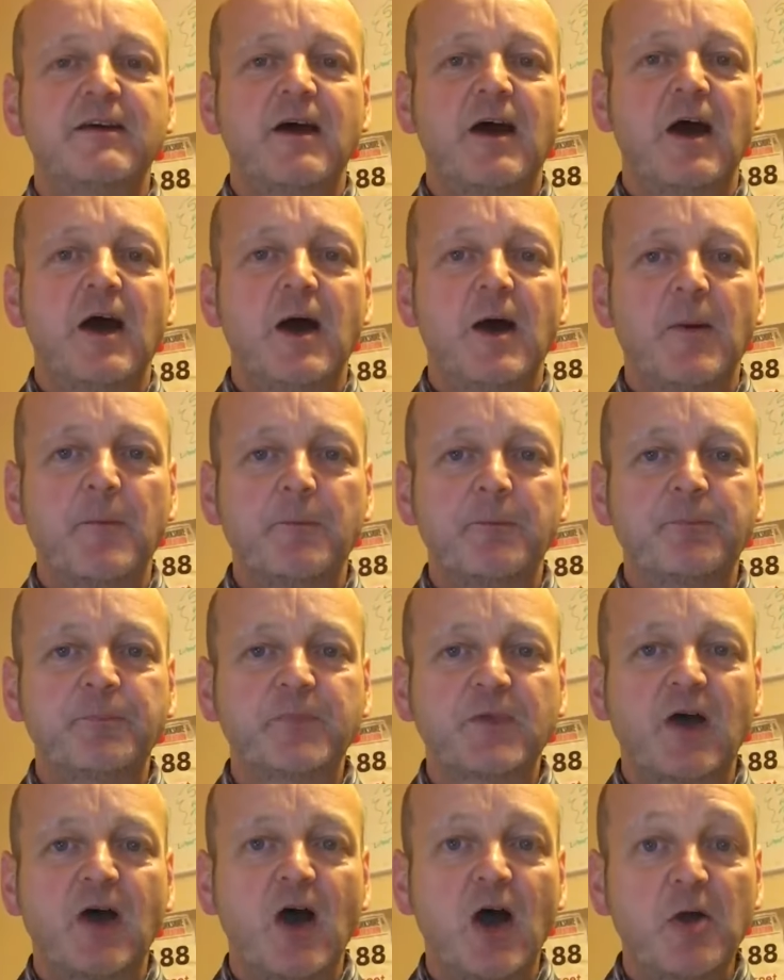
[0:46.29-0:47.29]

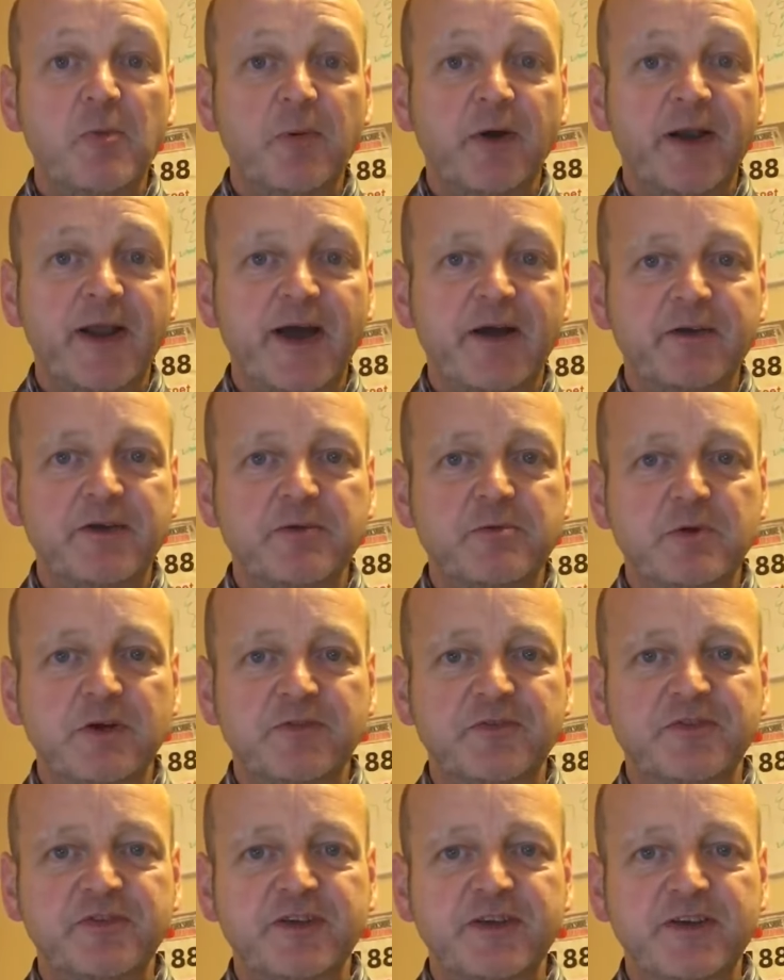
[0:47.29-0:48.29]
Um, I hope by now you will
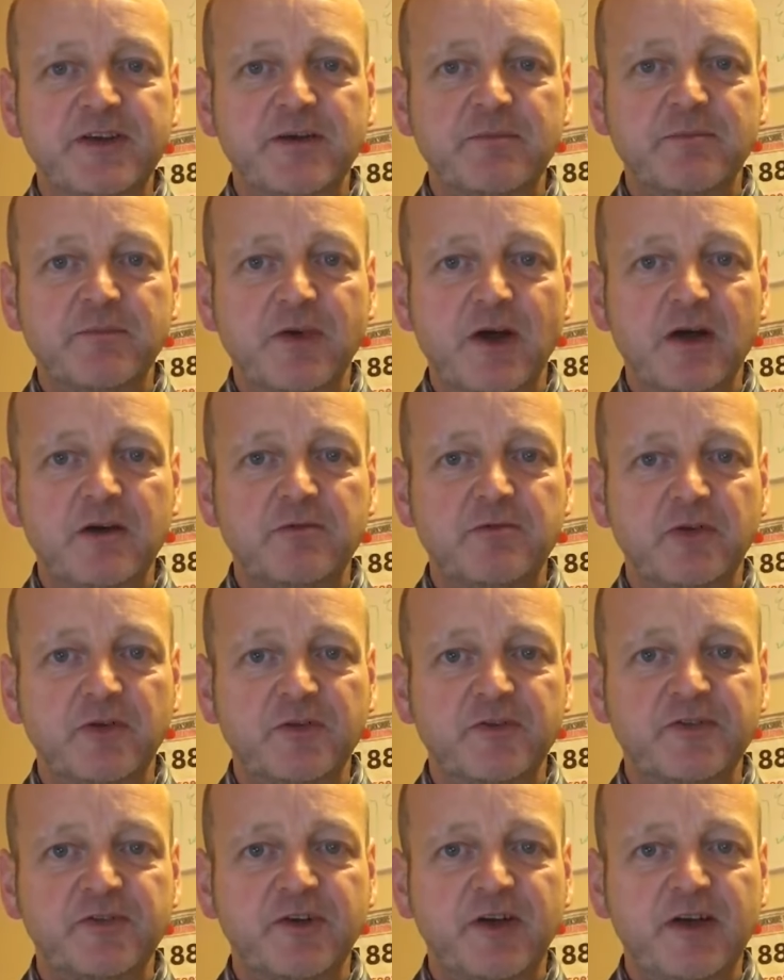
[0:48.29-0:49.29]
have seen them over on
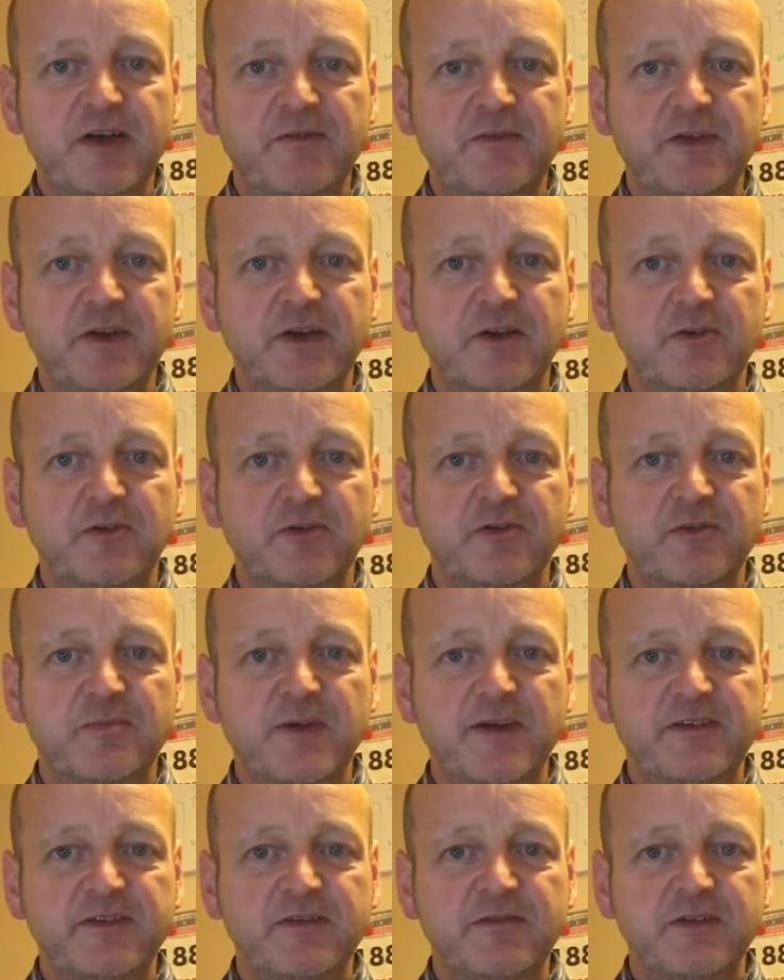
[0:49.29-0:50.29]
the site. If you go across to
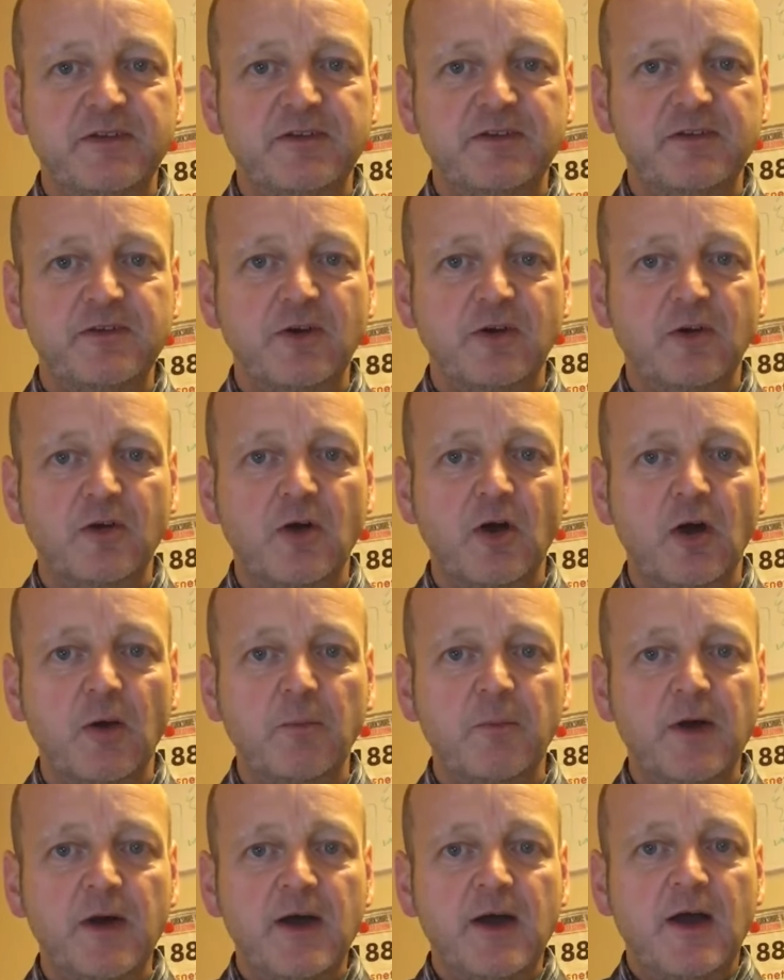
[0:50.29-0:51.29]
bet seventy-two dot
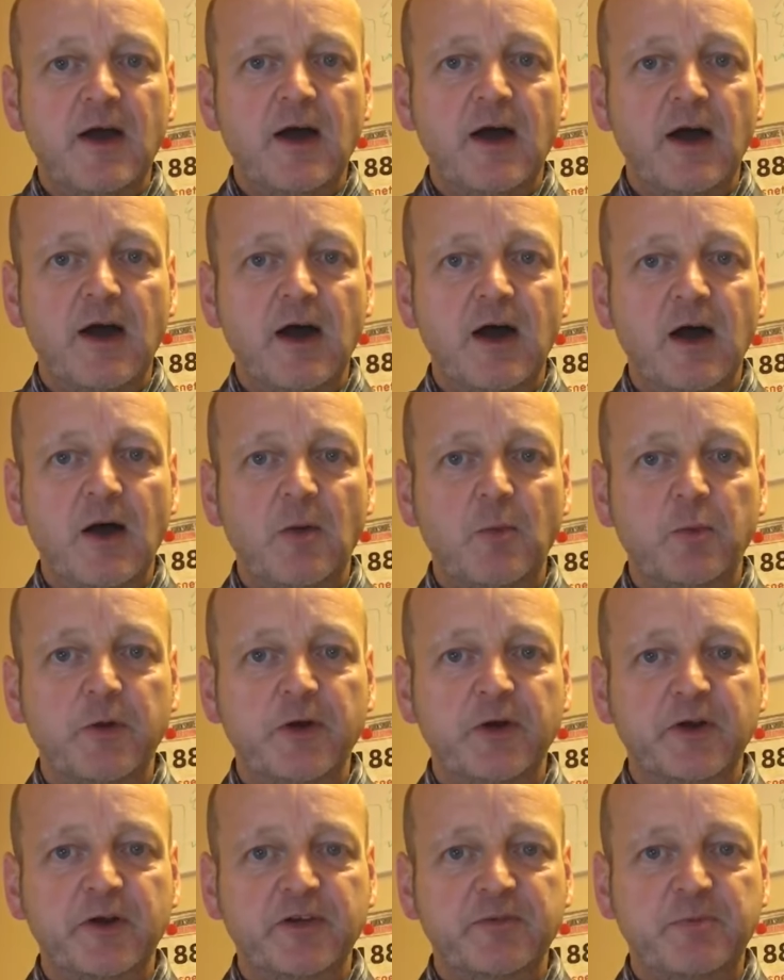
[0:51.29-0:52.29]
com, uh, we've
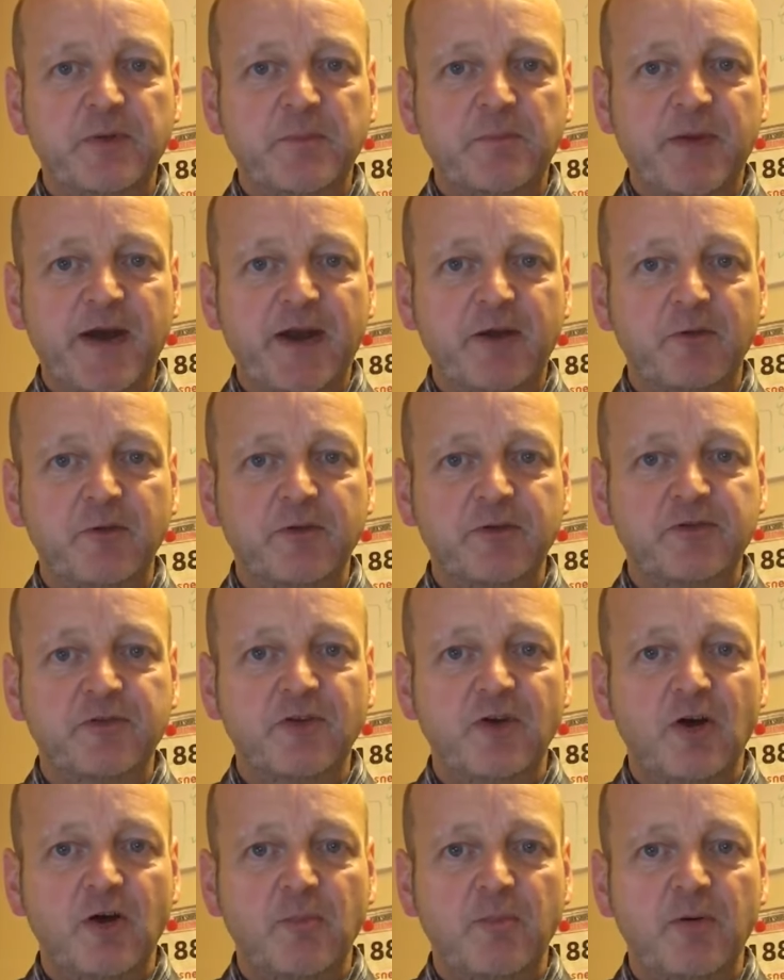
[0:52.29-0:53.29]
got a nice big banner on the
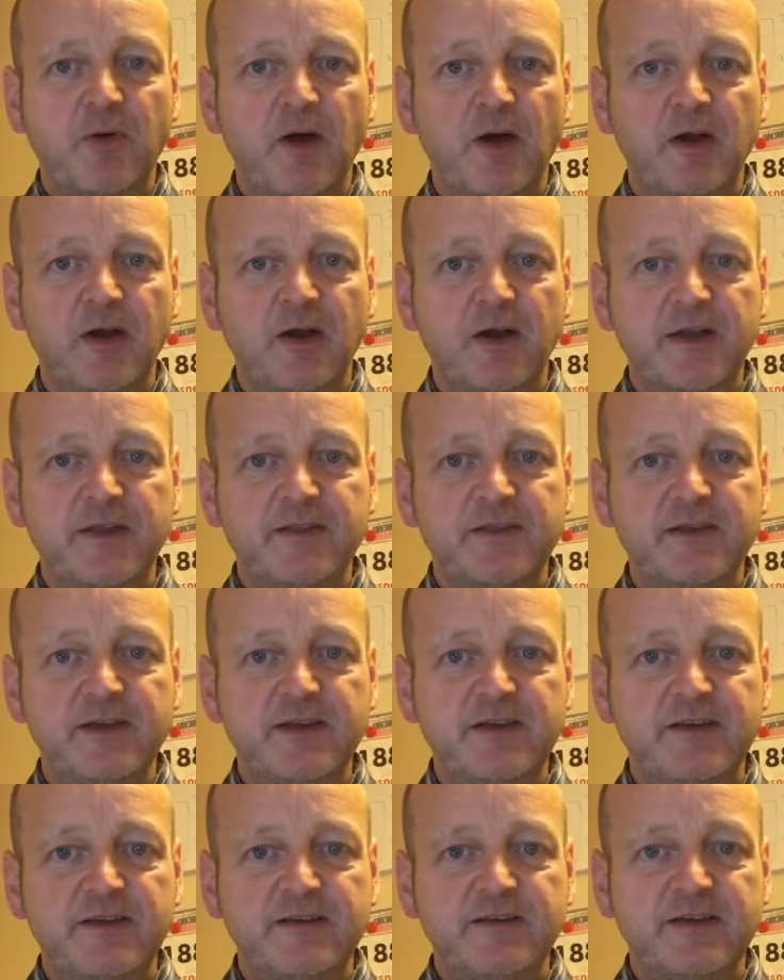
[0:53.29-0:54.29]
top highlighting
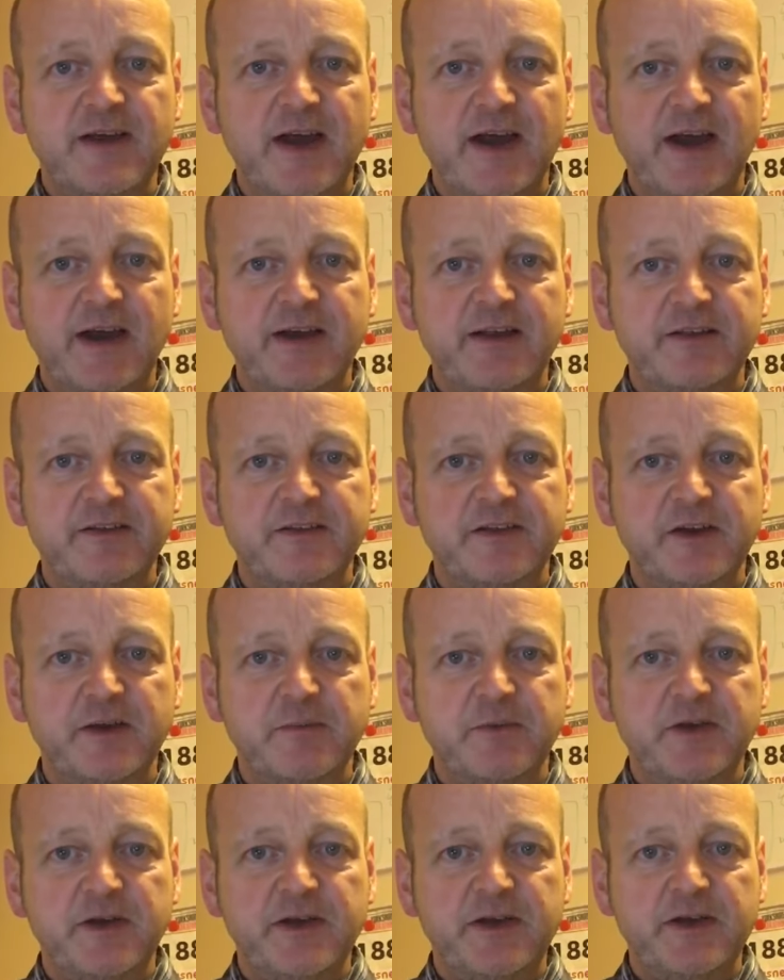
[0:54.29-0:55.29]
these, and it's going to
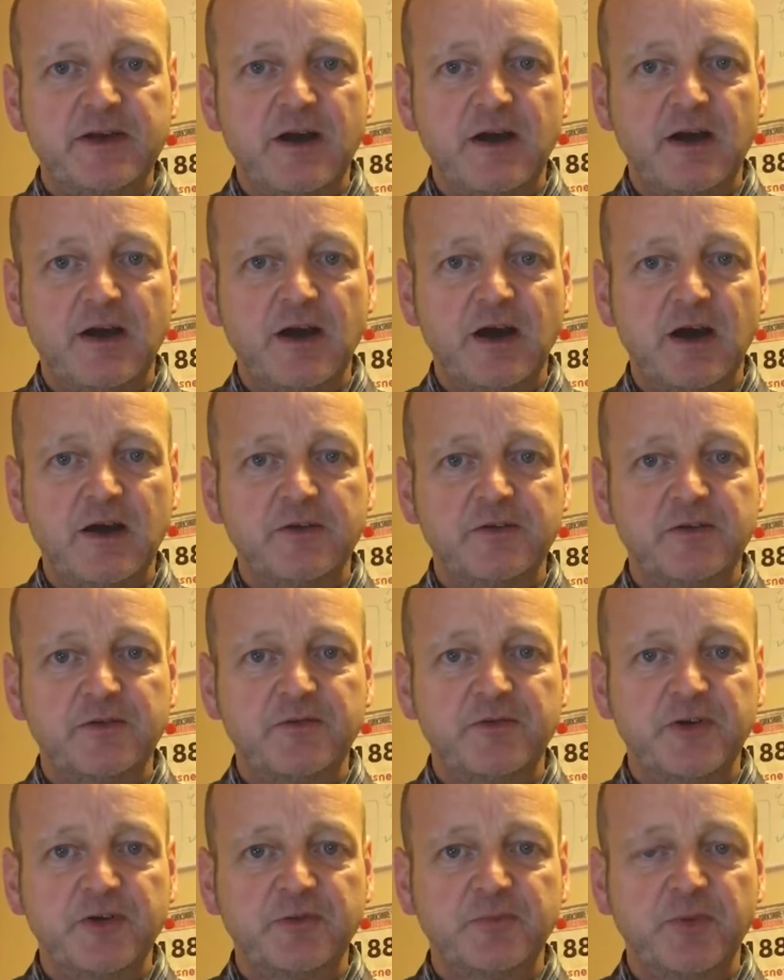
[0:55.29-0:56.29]
be uh, the
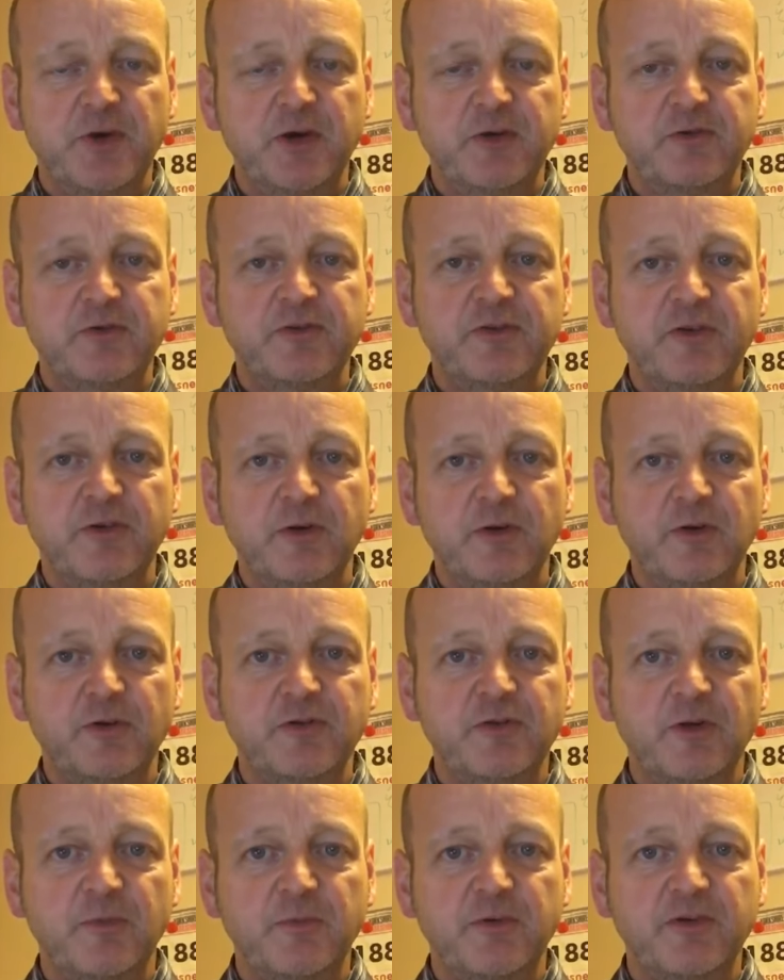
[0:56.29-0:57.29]
first post on the
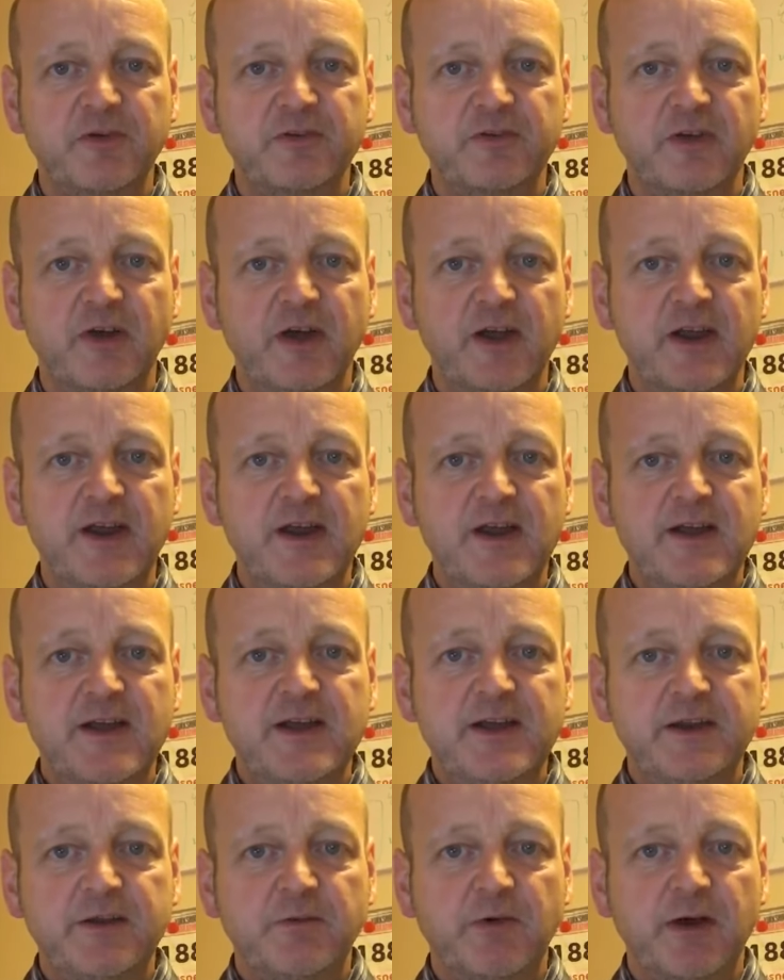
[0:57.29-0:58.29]
top of the site
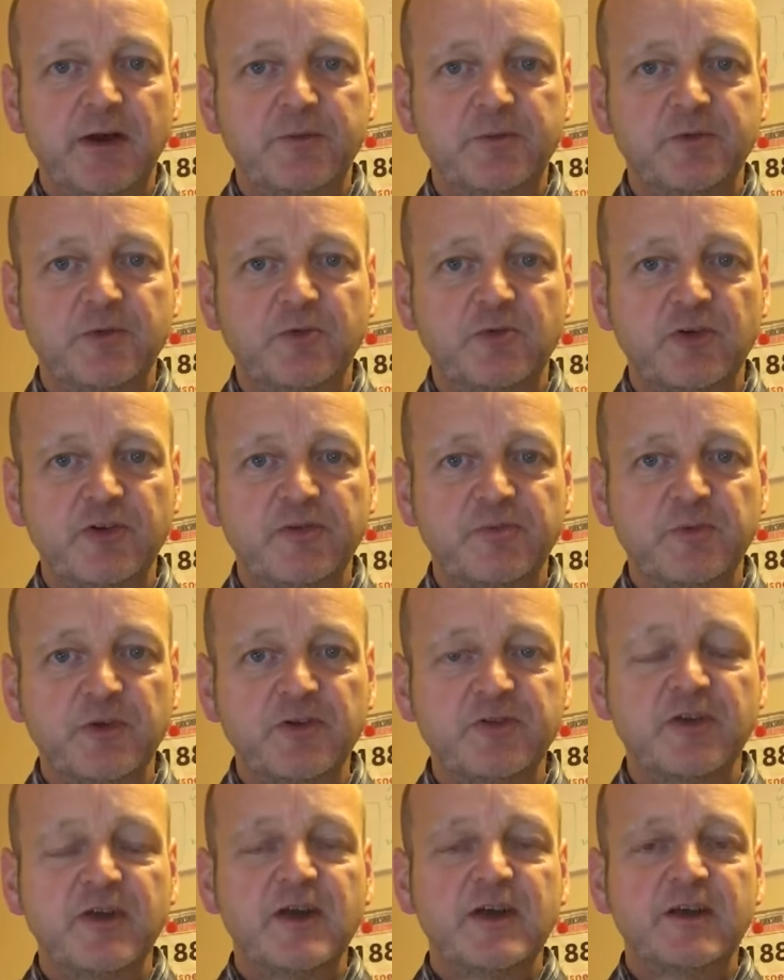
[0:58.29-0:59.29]
in the run-up to
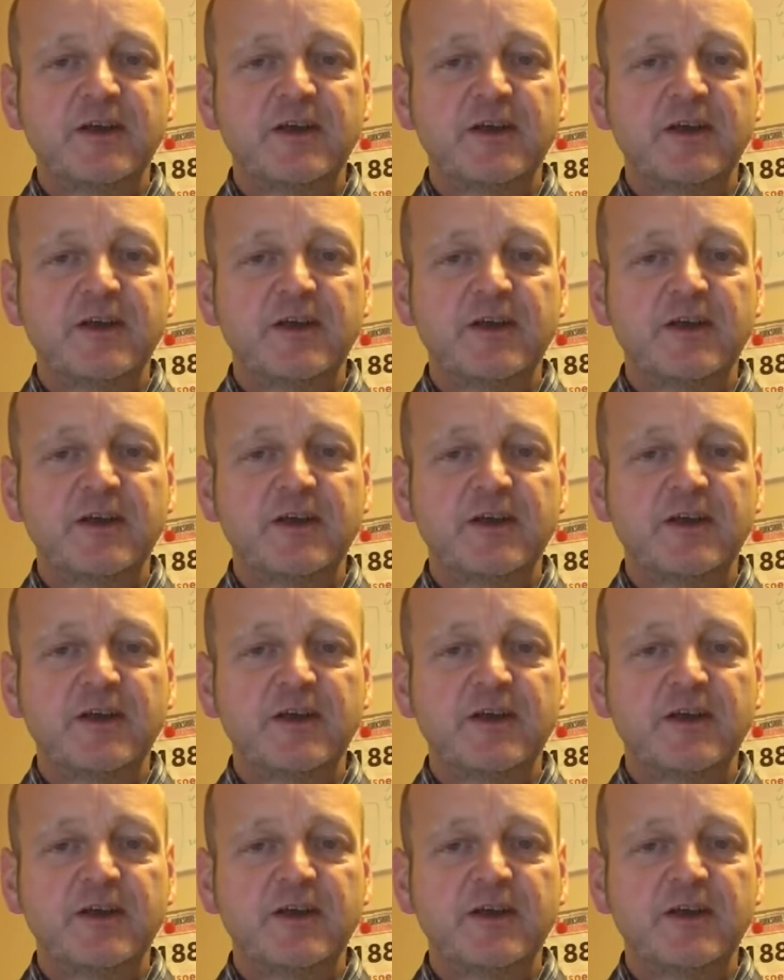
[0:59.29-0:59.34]
Christmas.